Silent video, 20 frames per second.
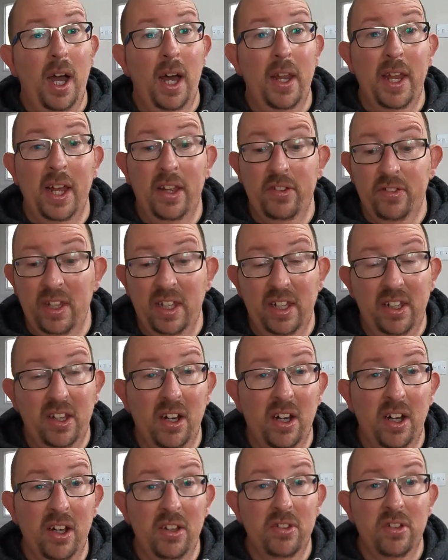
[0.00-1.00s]
And that's it,
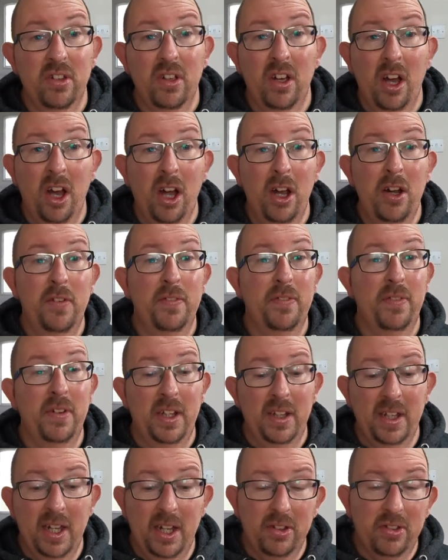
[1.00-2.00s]
guys.
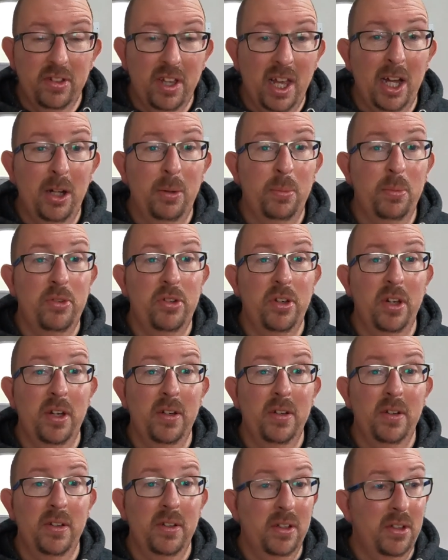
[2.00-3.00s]
Hopefully that's helped
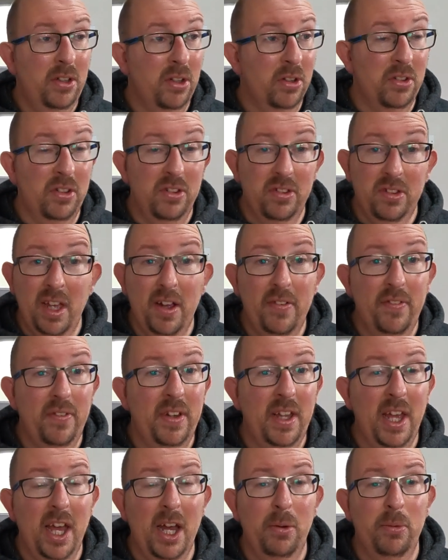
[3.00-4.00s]
you, because it
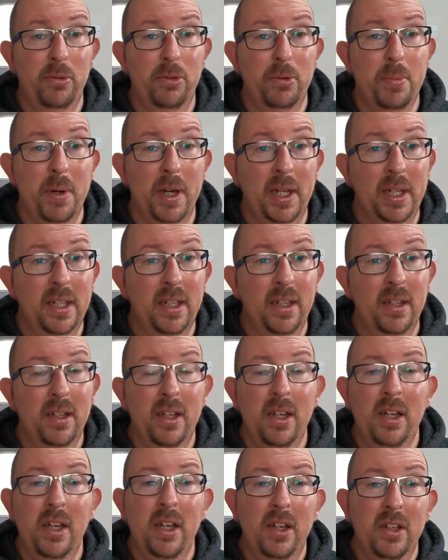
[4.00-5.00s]
definitely helped me.
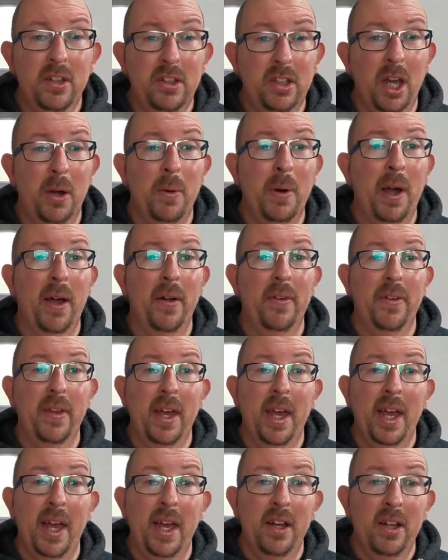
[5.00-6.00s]
Go out
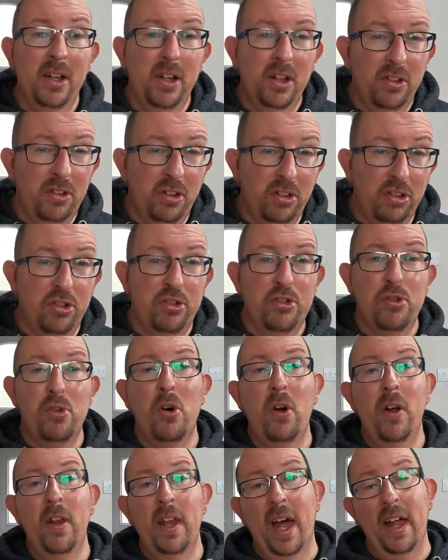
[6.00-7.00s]
there,
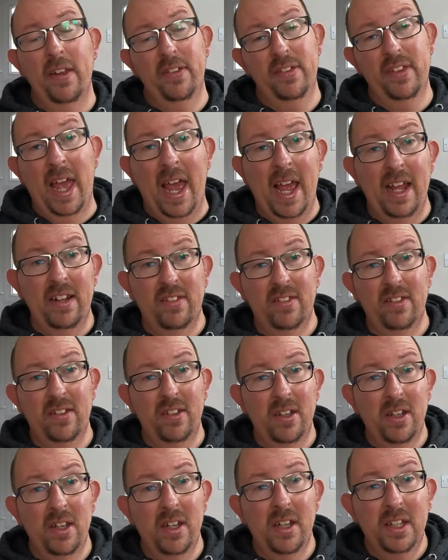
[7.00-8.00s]
destroy that
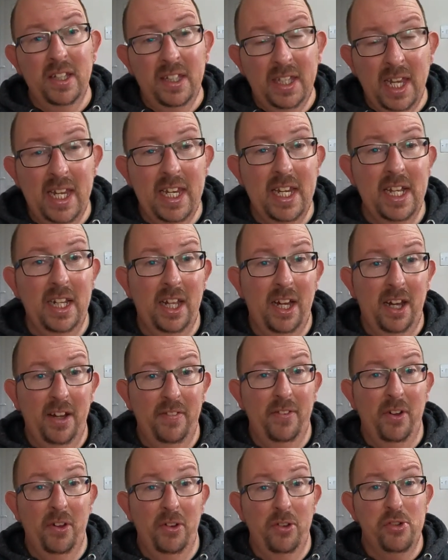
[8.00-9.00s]
debt, get your
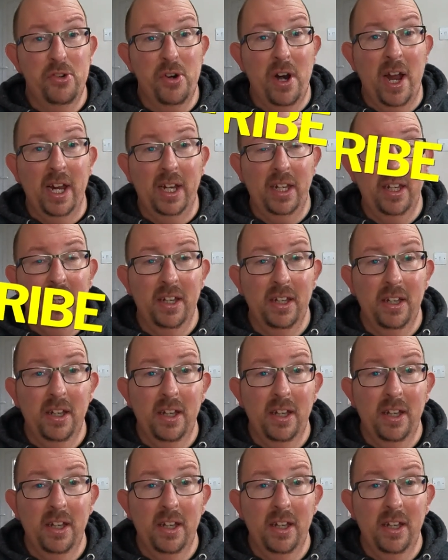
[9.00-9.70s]
life on track.